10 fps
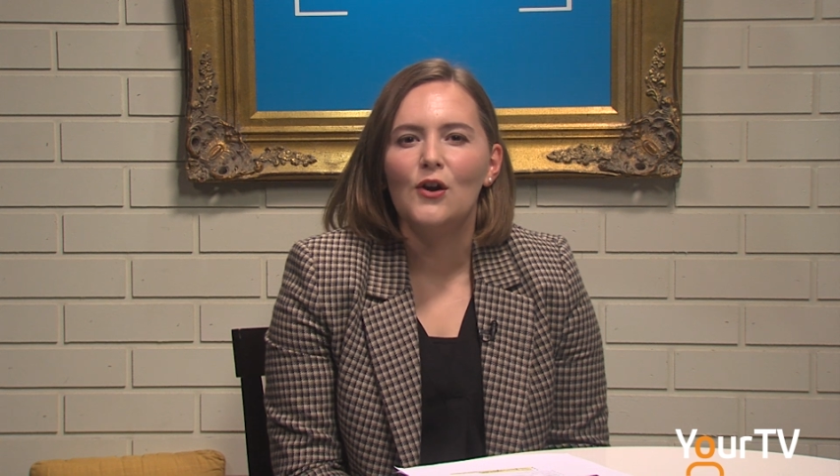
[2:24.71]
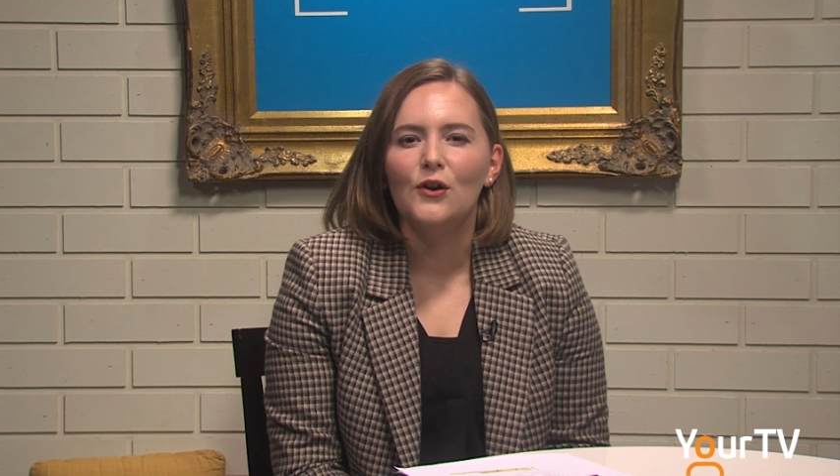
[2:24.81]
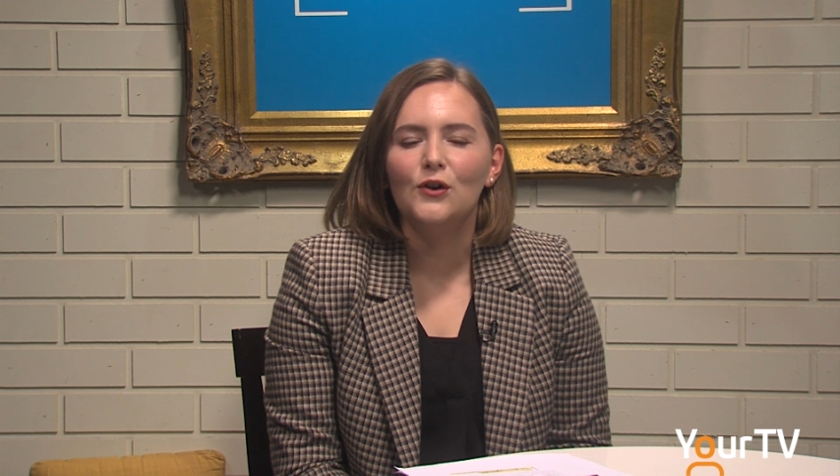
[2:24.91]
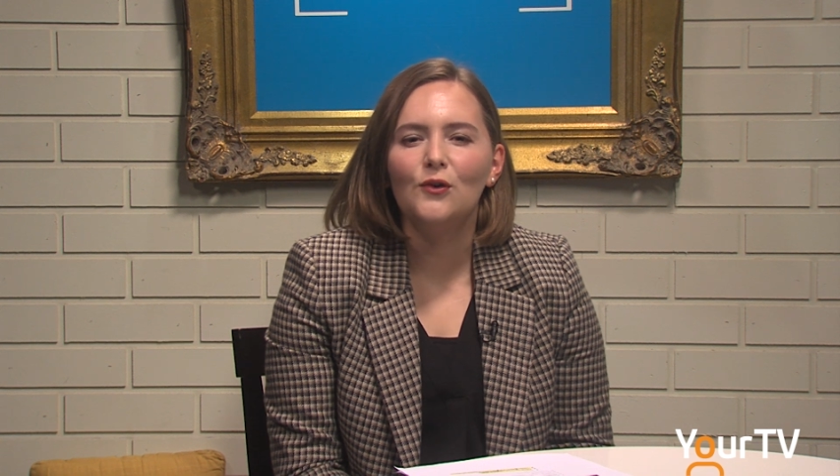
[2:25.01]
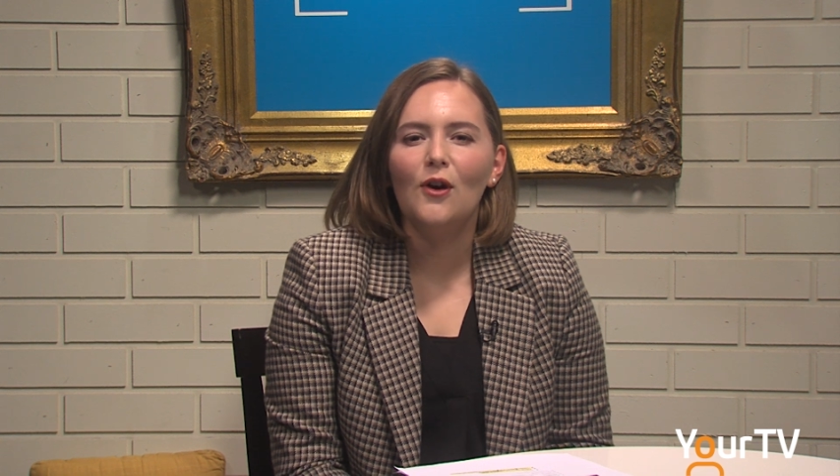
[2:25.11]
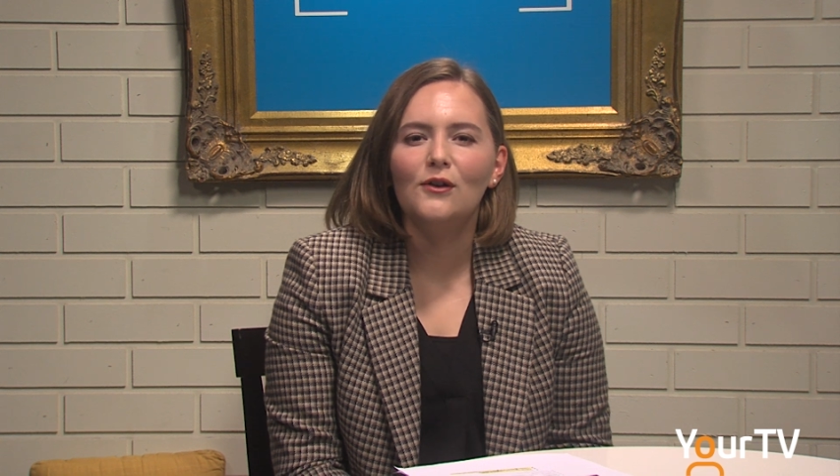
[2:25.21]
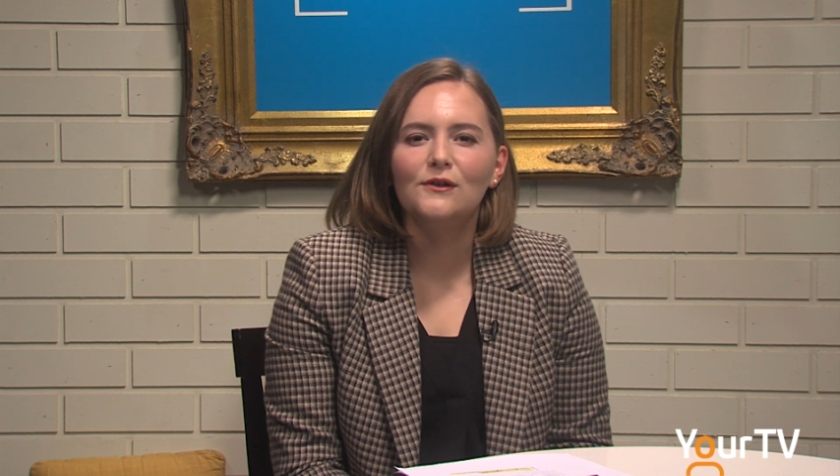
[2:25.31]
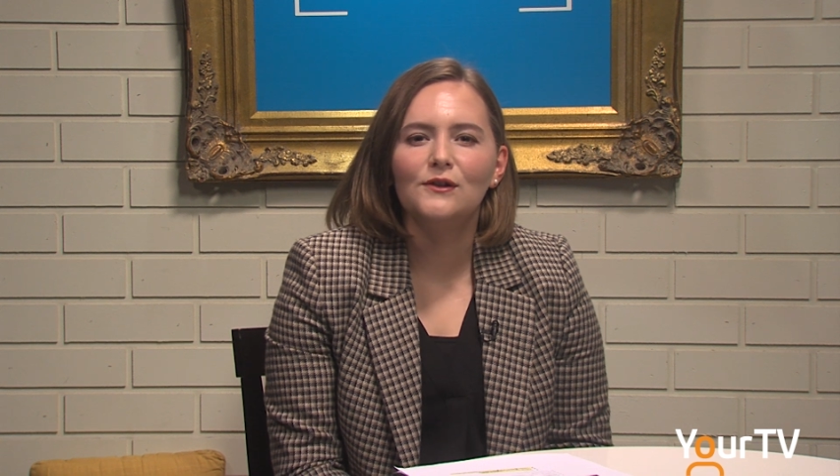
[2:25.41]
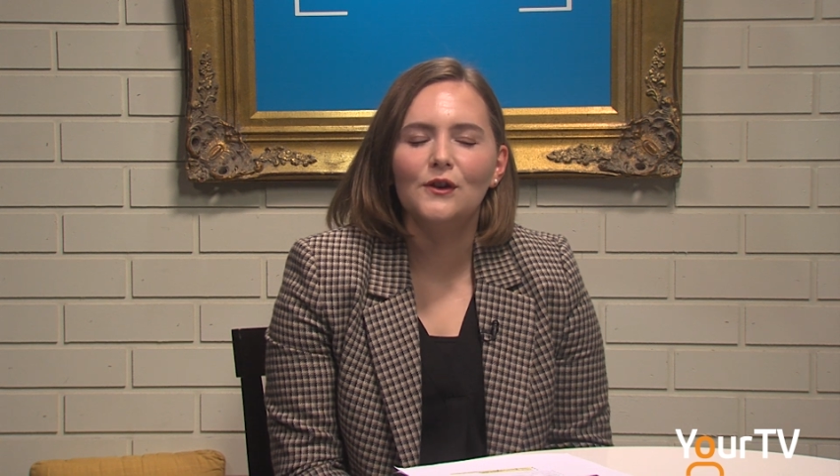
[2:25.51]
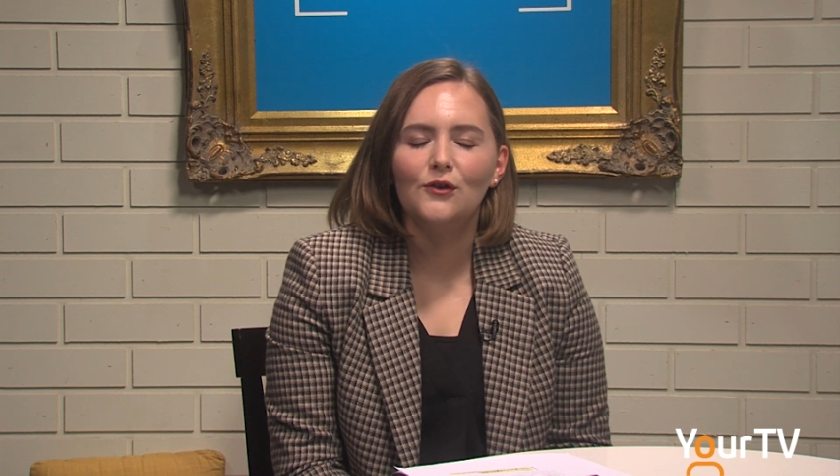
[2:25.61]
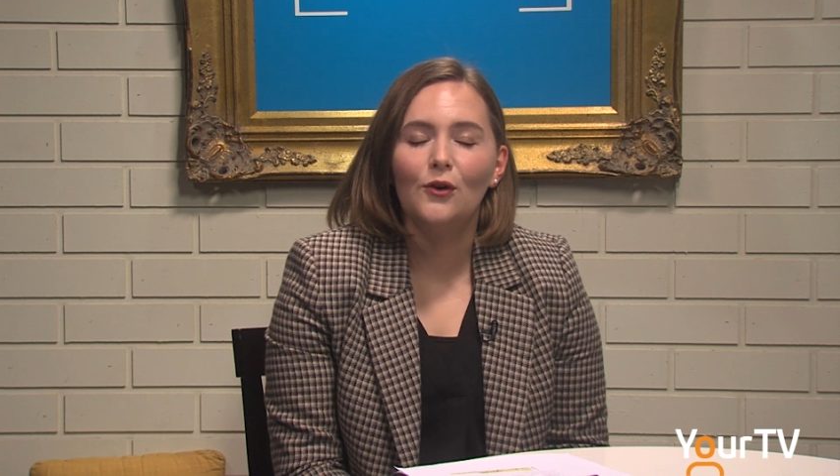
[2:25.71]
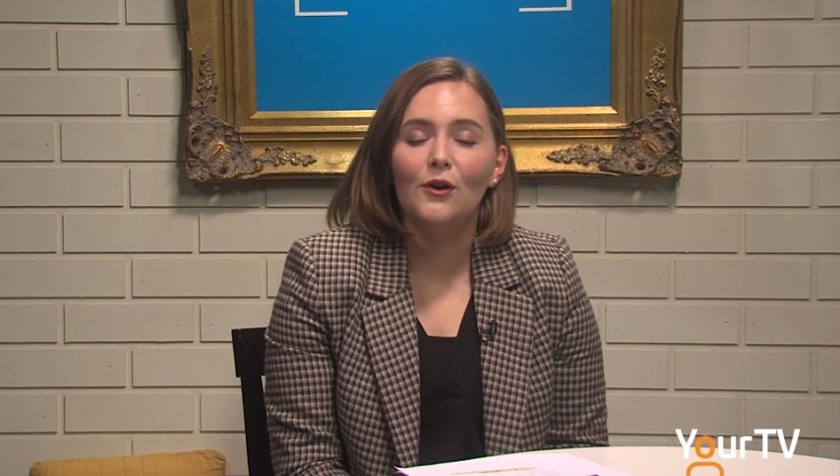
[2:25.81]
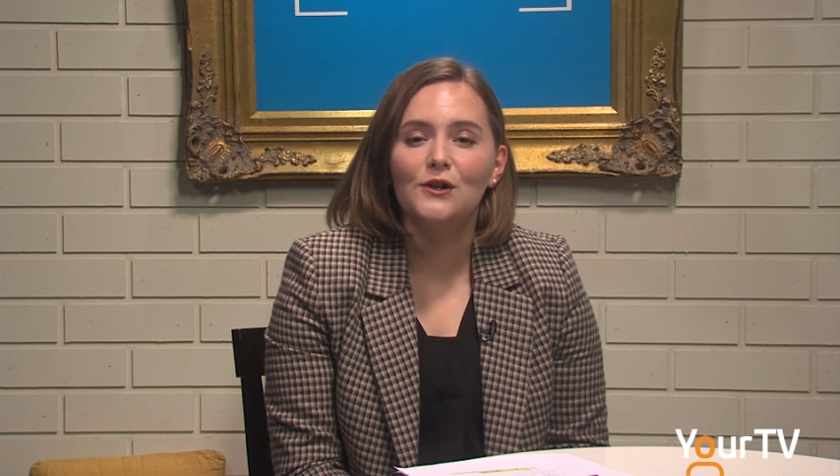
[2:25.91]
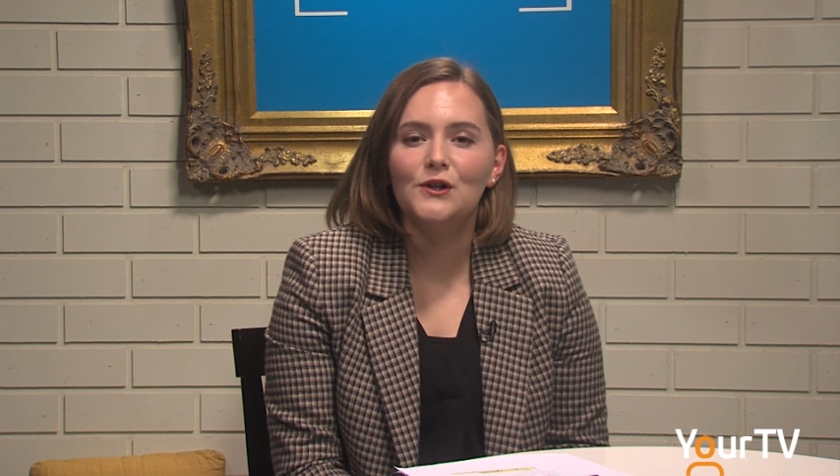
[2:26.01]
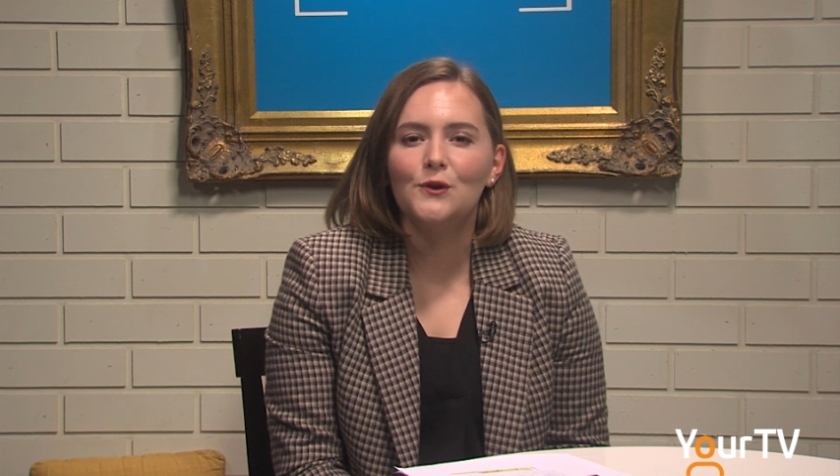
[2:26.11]
You're
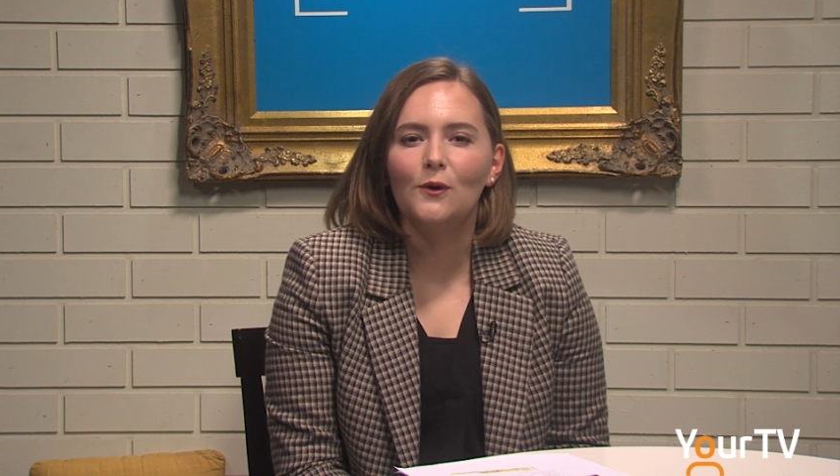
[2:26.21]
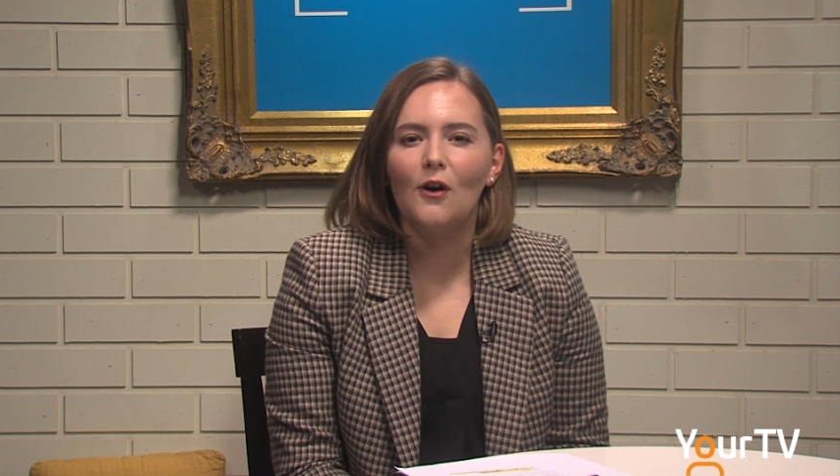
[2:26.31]
on tour